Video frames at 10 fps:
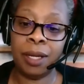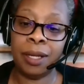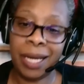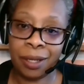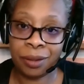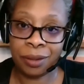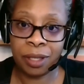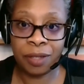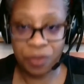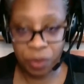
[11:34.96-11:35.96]
now,
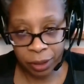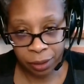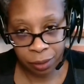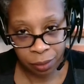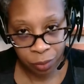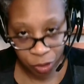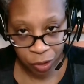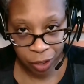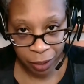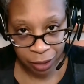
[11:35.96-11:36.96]
of course, we're
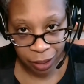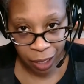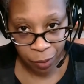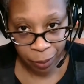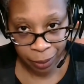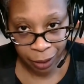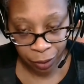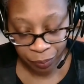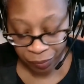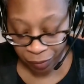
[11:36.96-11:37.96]
trying to make DIY
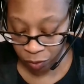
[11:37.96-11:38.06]
Play-Doh.